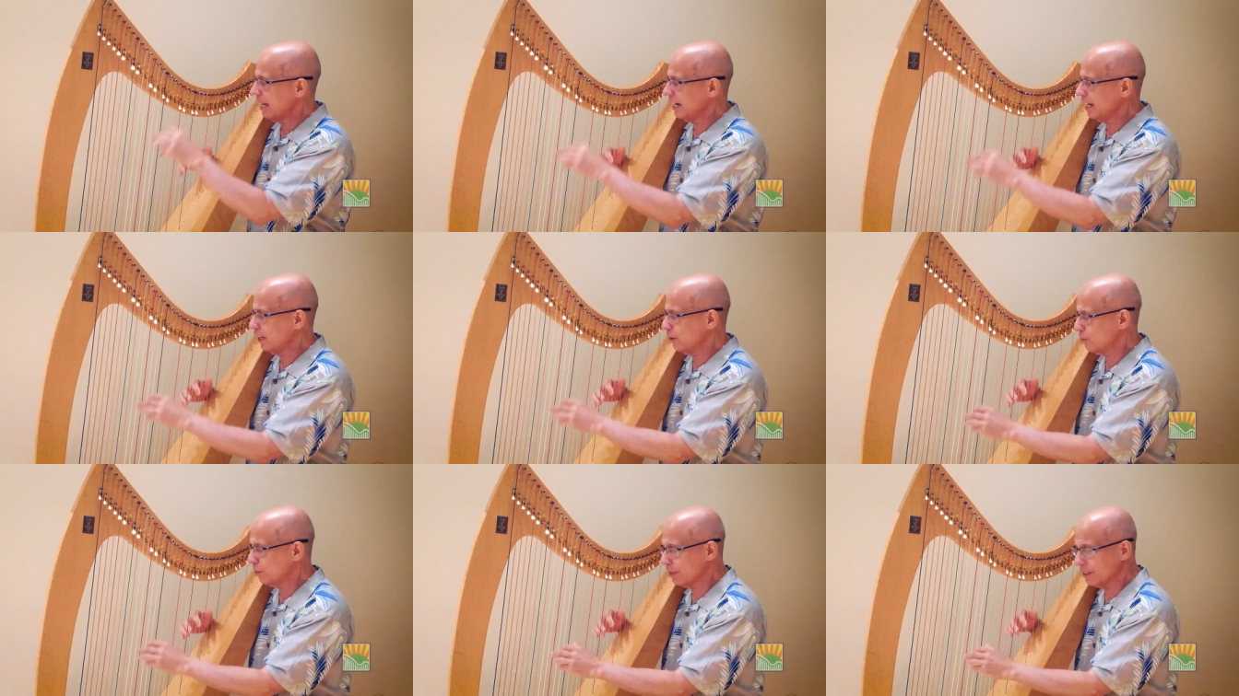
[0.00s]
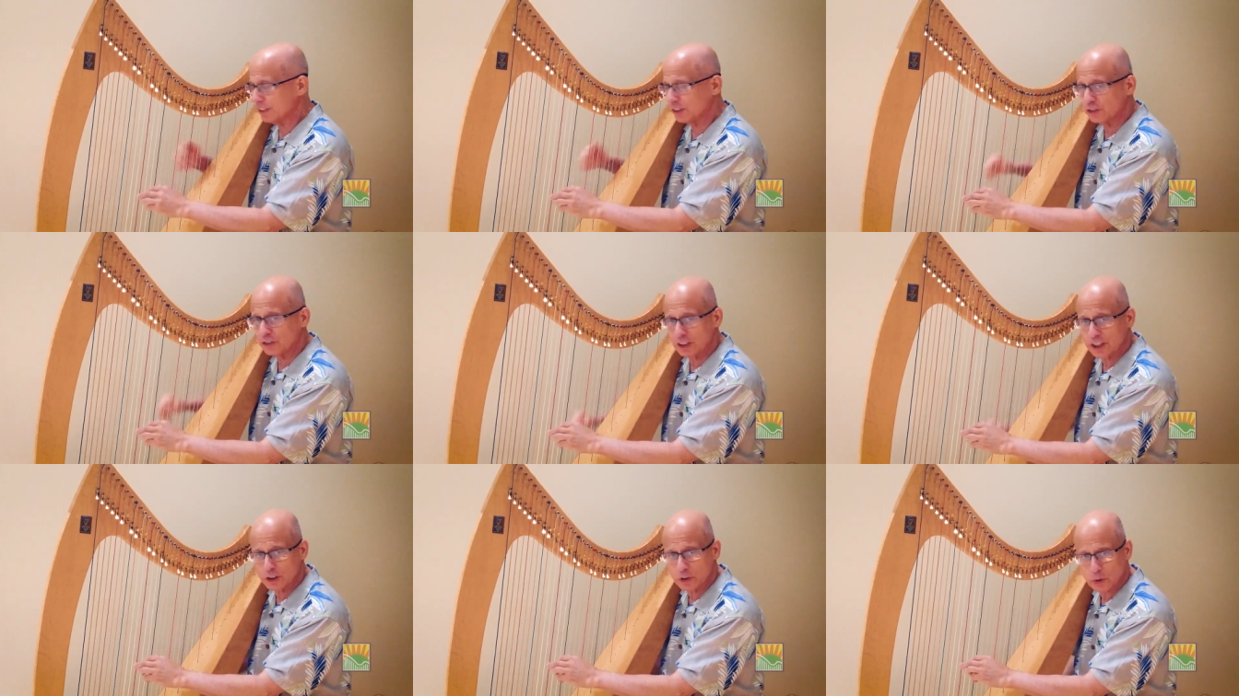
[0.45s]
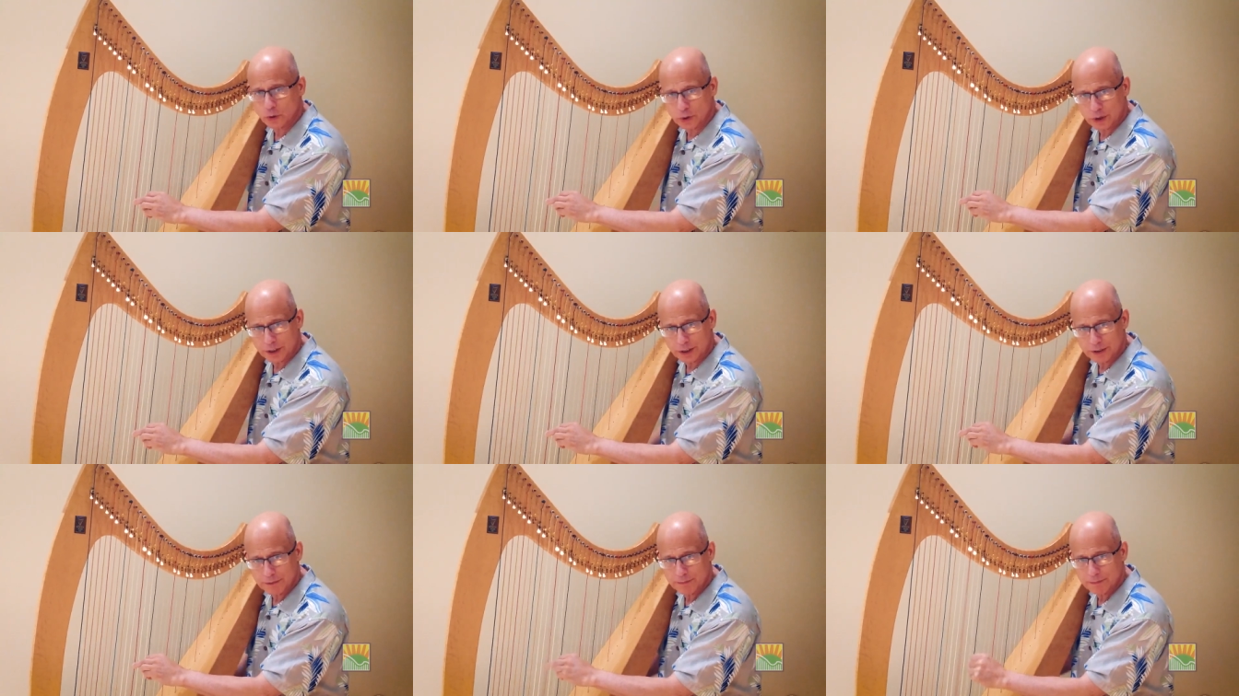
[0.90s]
end with a C
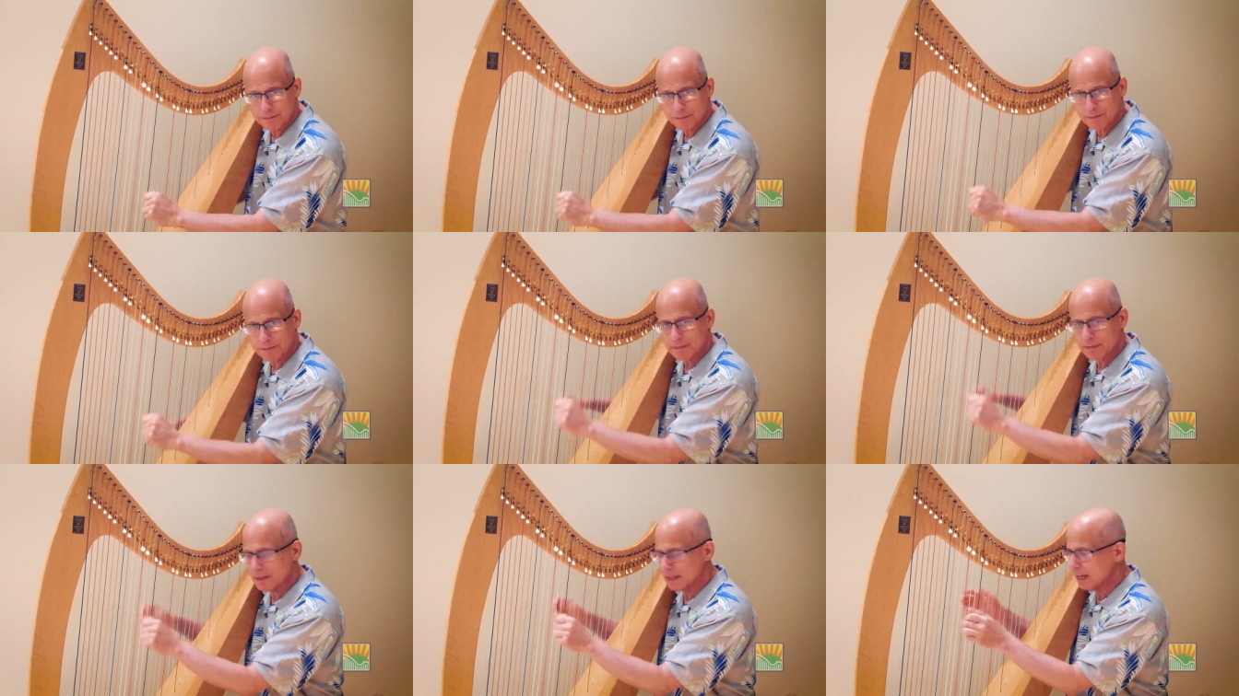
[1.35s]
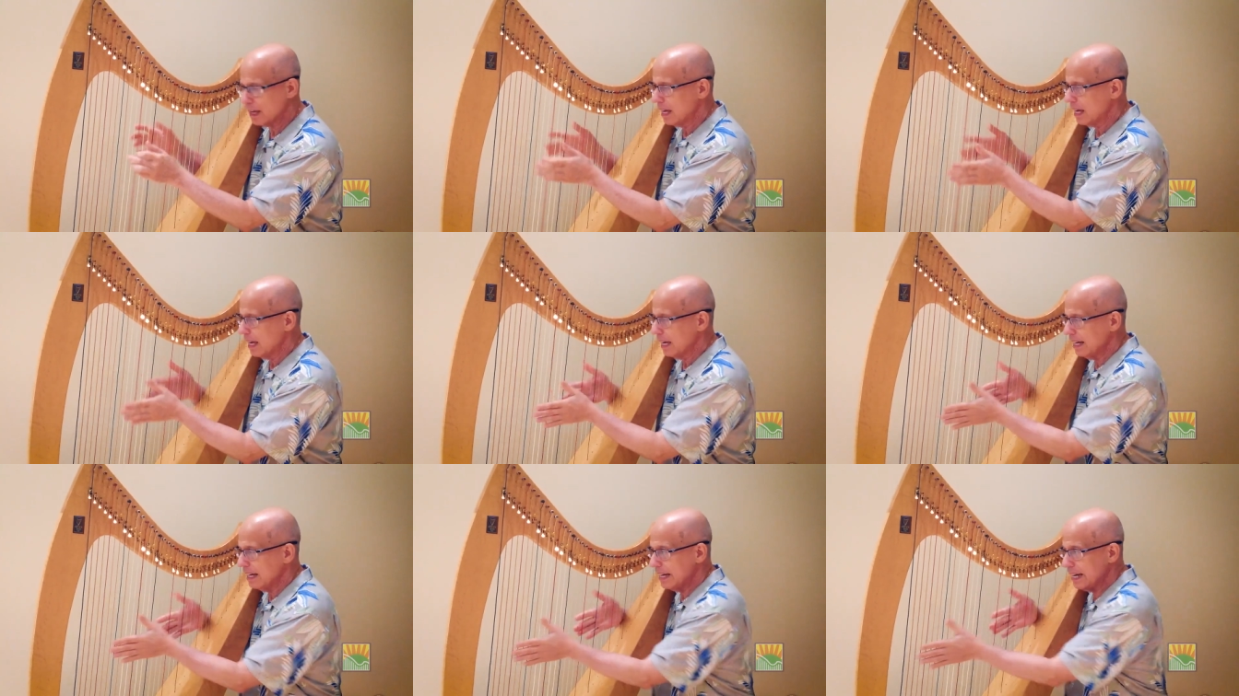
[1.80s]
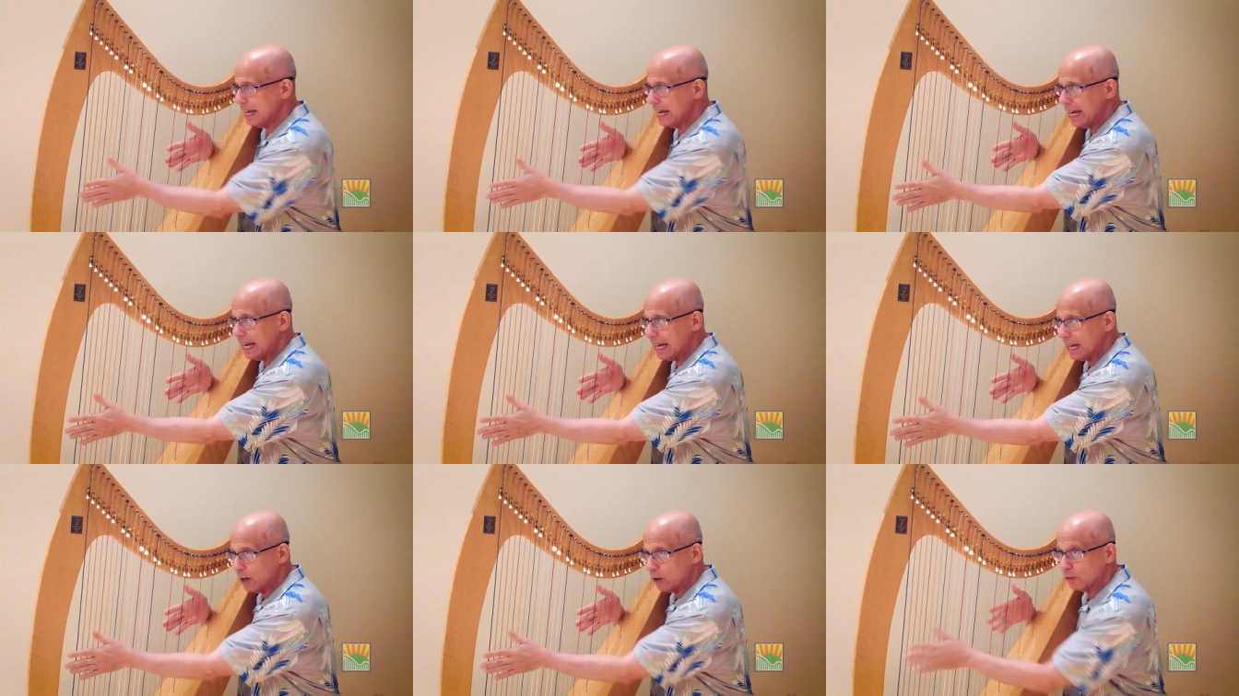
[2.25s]
chord.
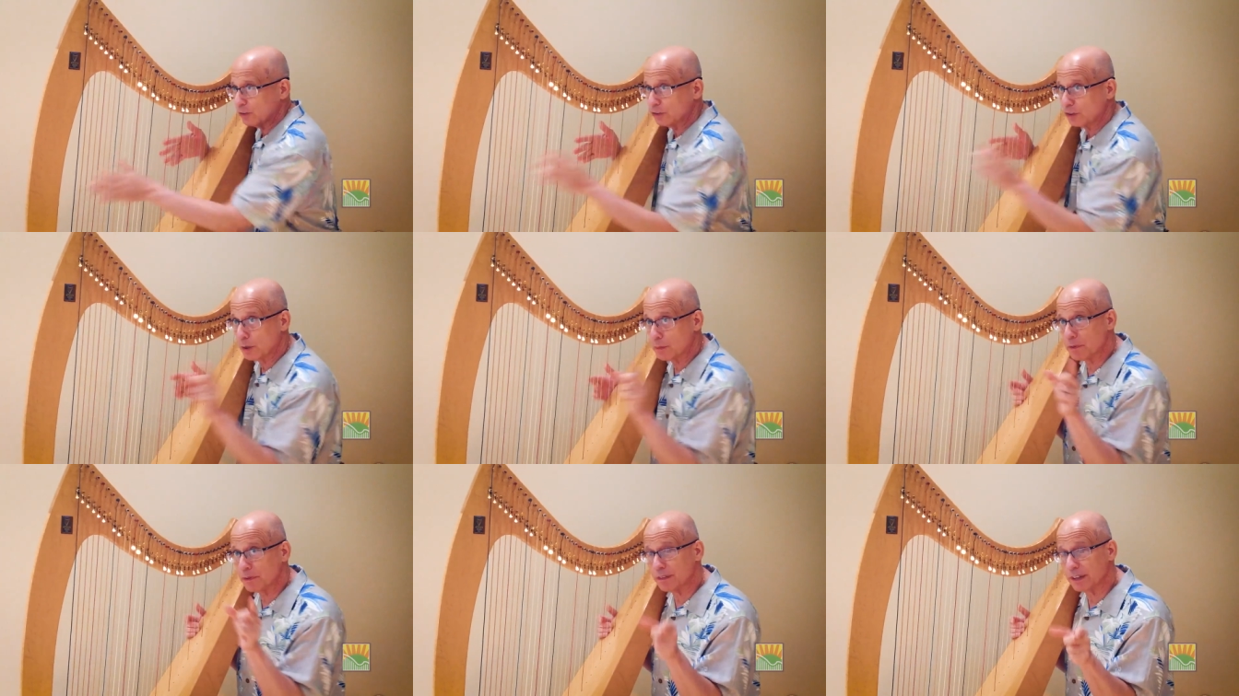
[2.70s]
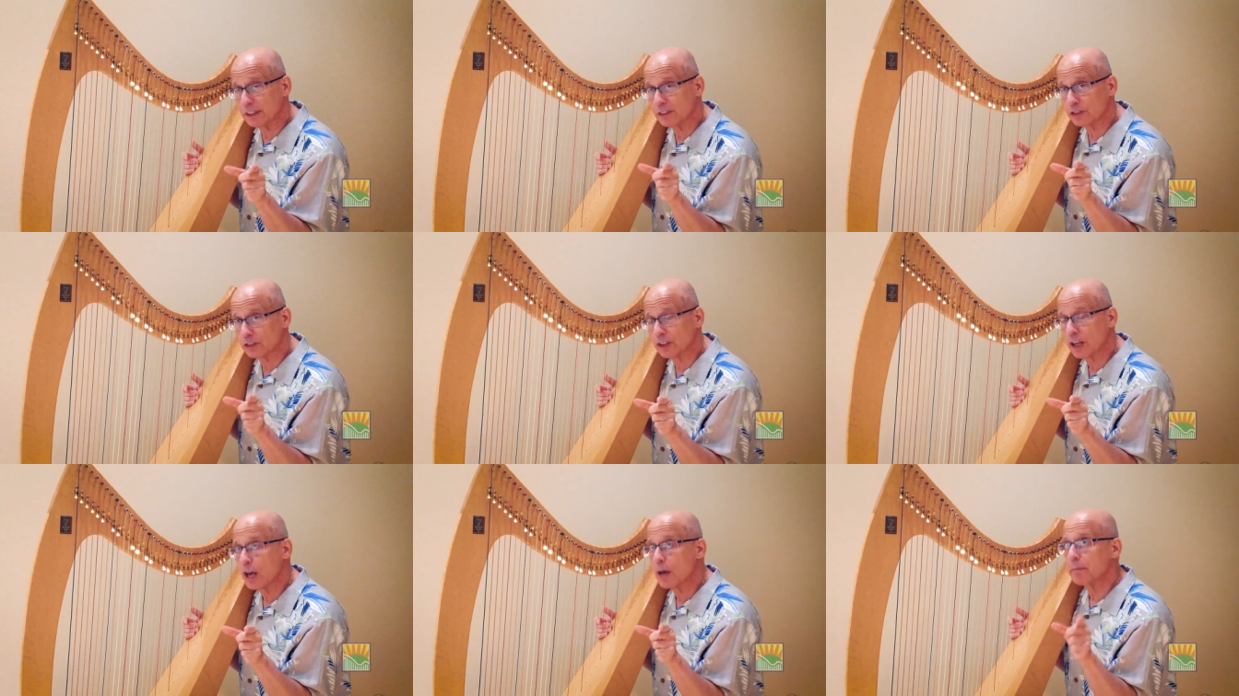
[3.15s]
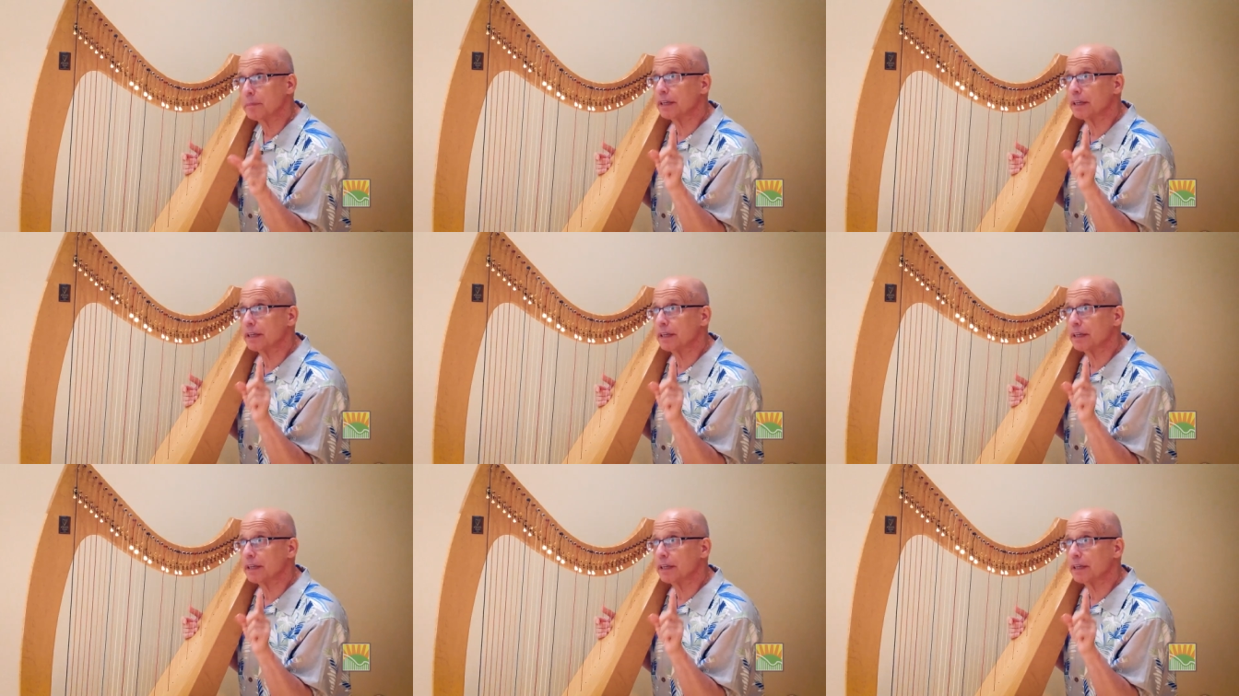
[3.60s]
Now, some of us,